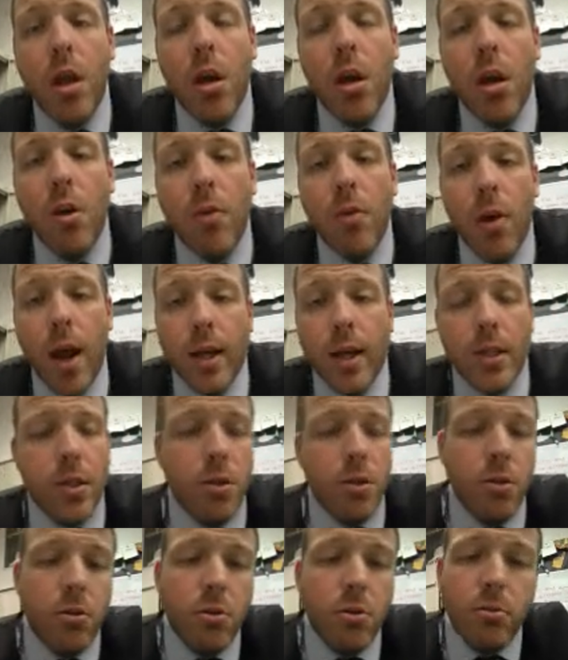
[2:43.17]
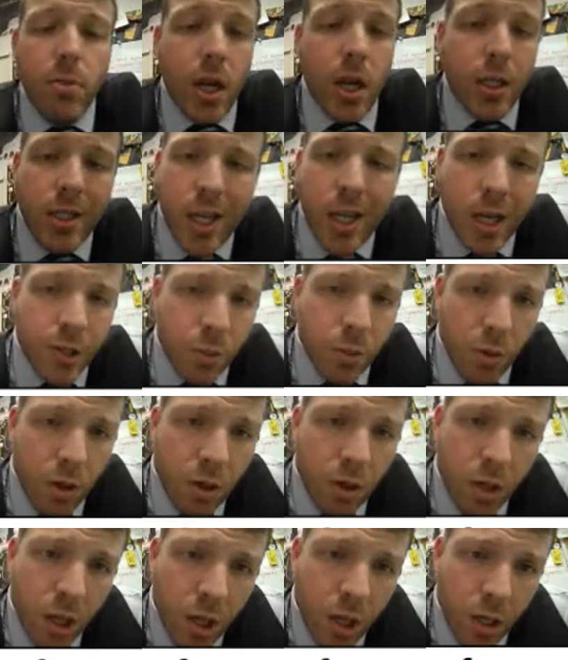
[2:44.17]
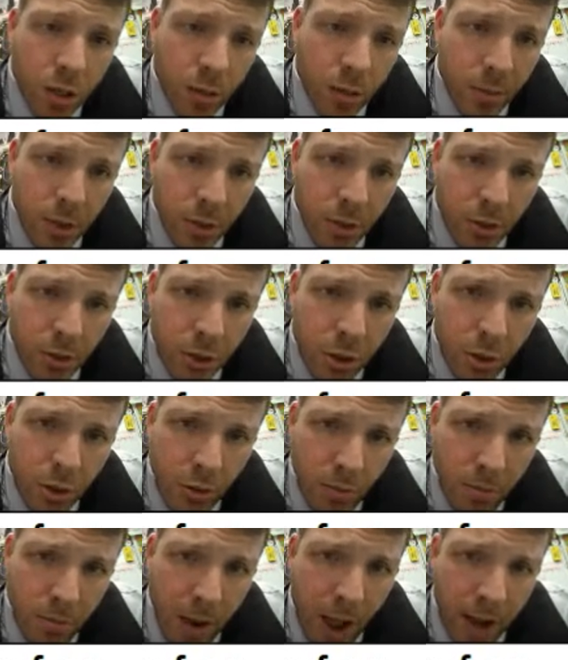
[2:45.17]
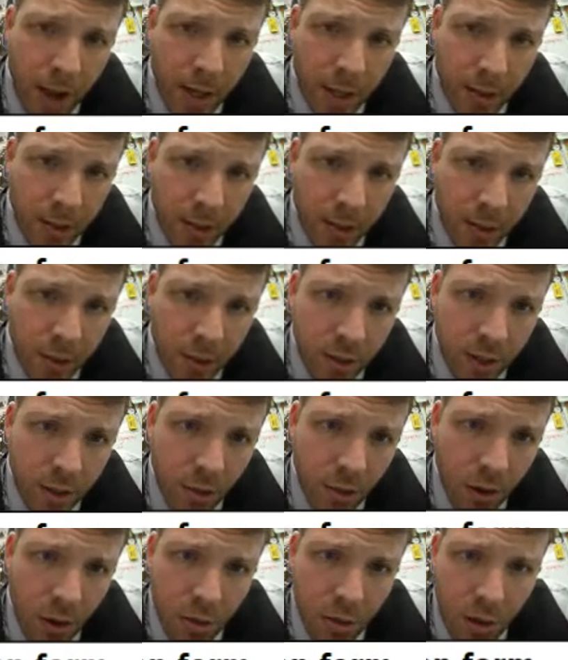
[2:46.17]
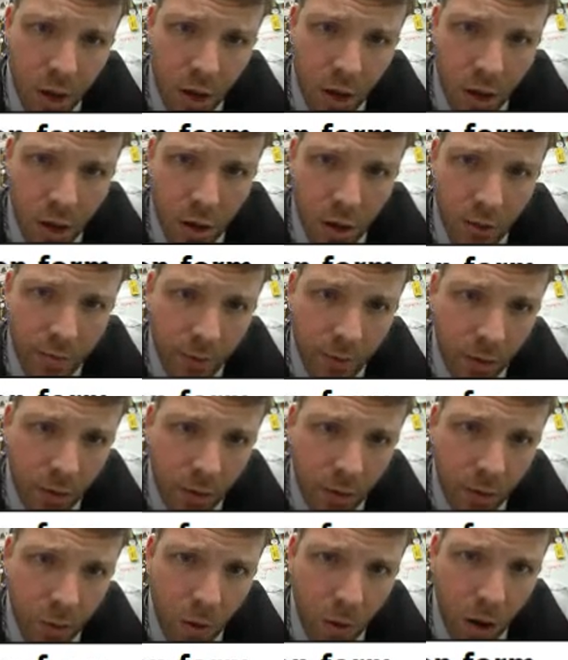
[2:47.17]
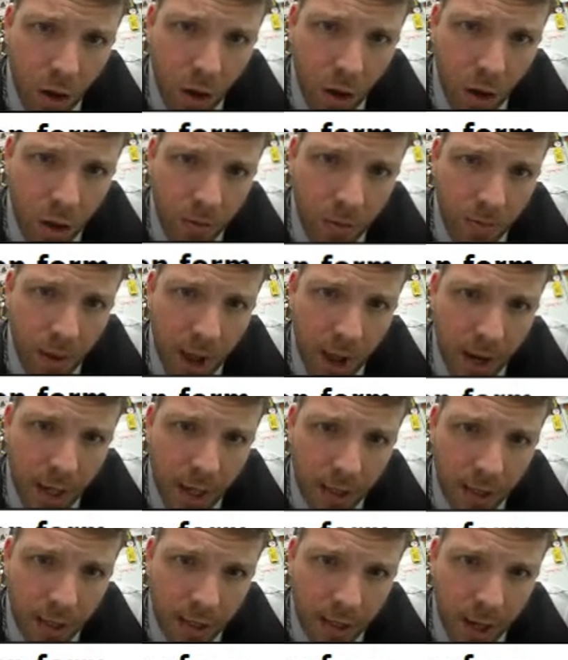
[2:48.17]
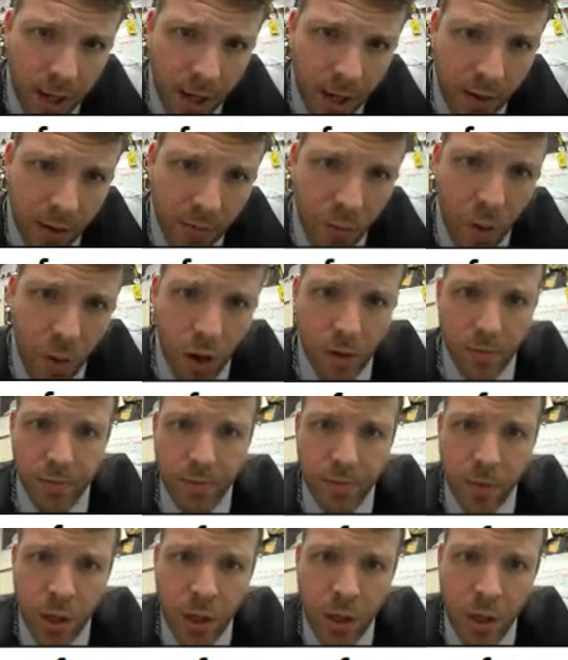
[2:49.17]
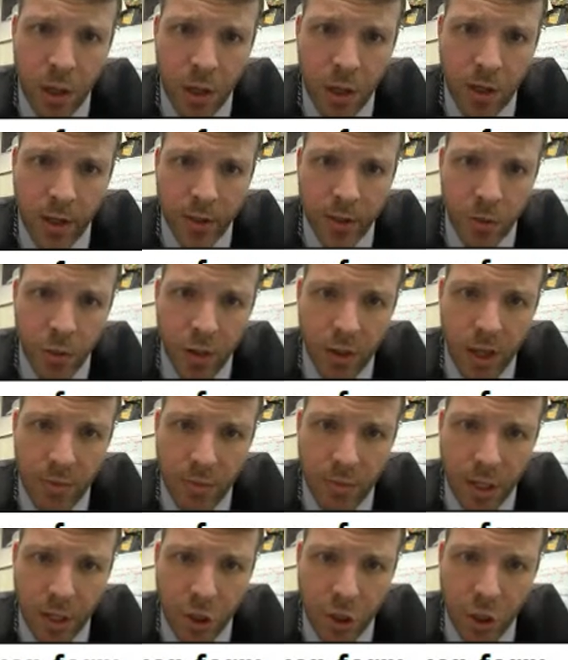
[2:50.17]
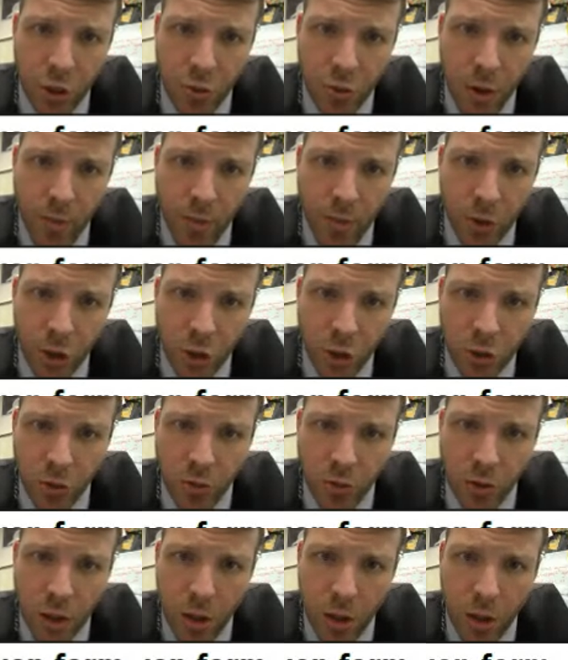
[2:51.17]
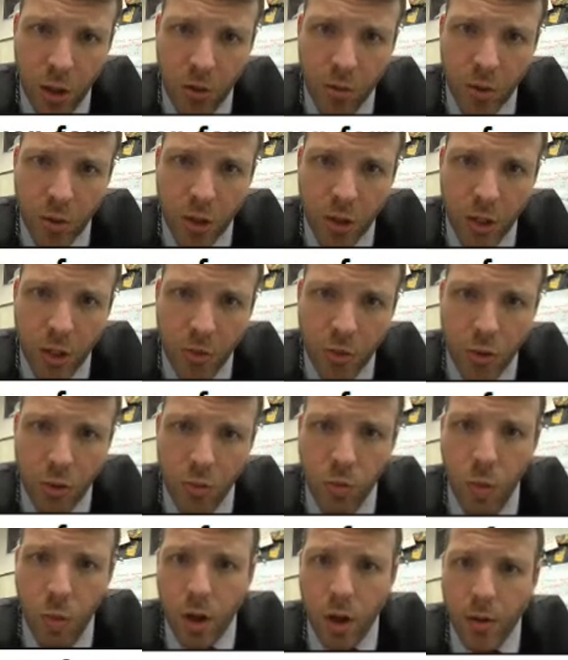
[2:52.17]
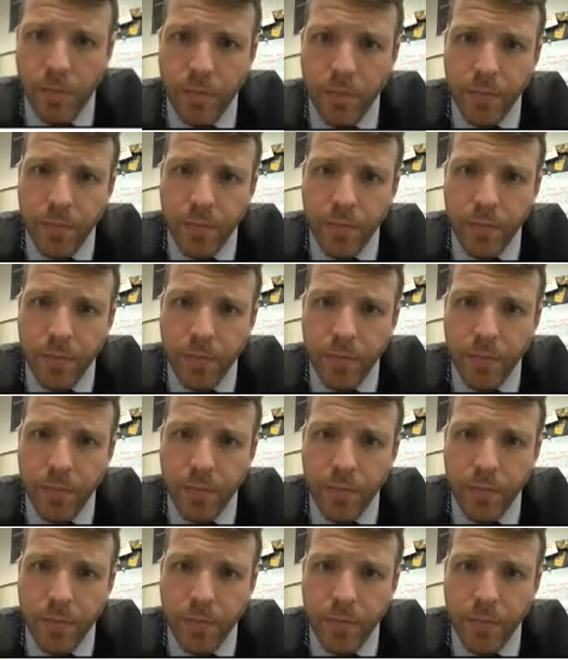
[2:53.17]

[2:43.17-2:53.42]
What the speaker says: over x2 minus x1. So I'm going to do 2 minus 0 over 1 minus negative 1. And that's going to give me 2 over 2, which is equal to 1.